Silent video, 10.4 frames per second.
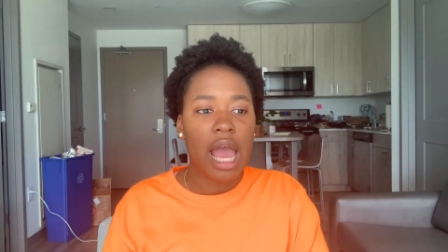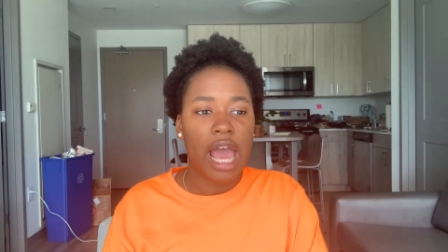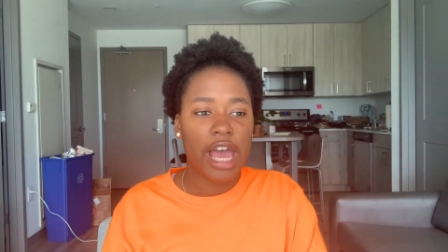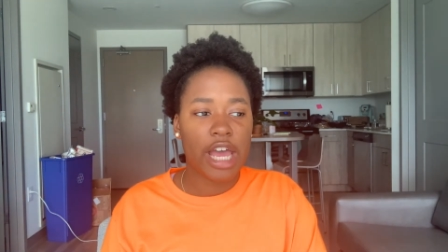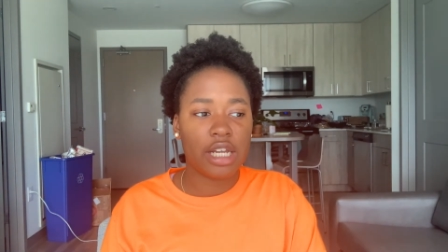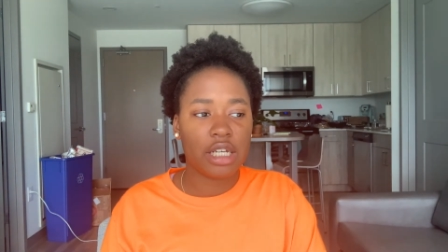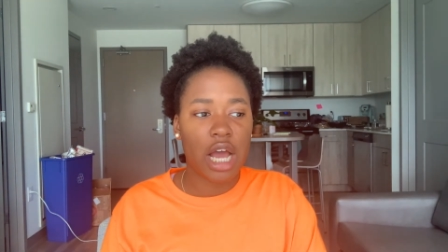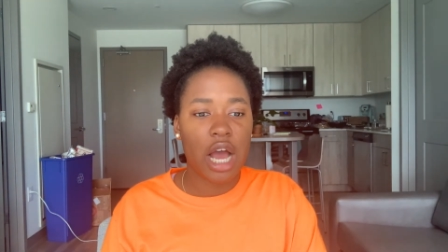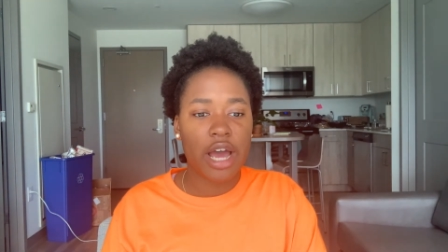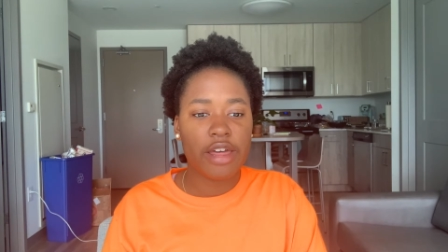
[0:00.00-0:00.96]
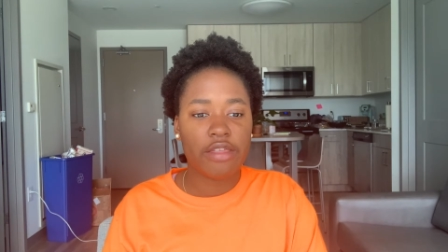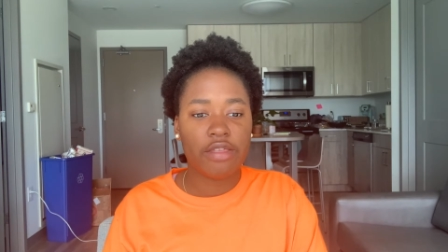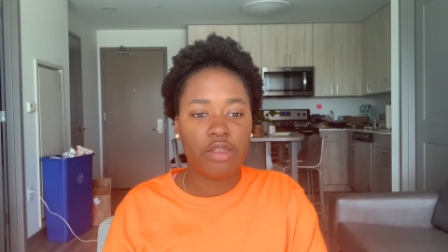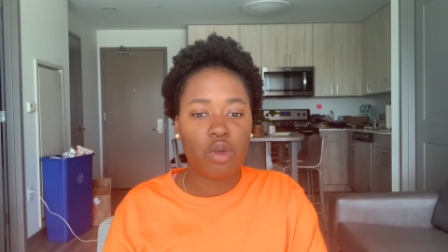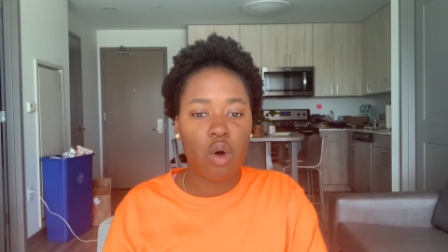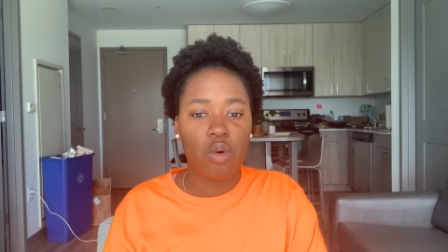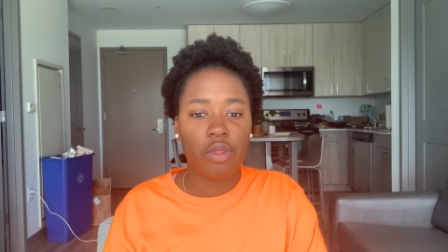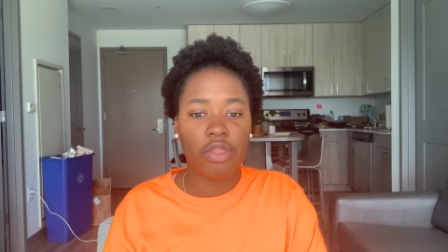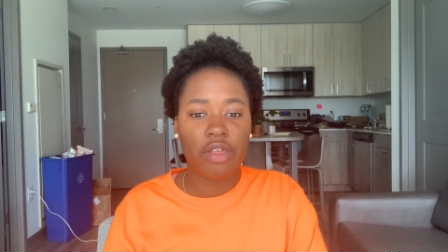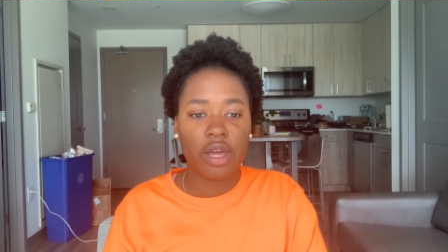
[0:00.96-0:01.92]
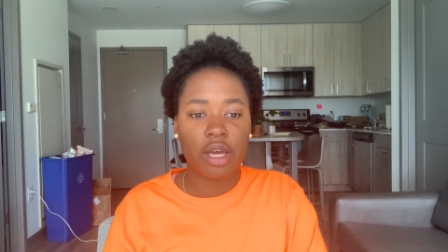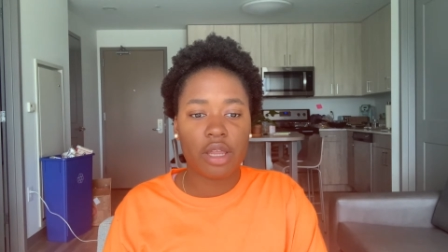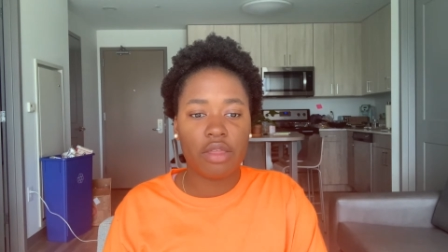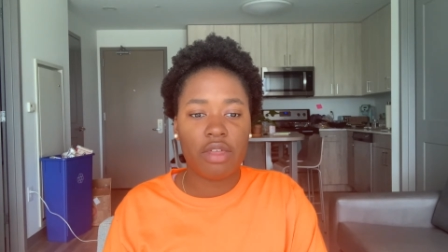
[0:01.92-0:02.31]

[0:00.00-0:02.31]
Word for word: And I don't think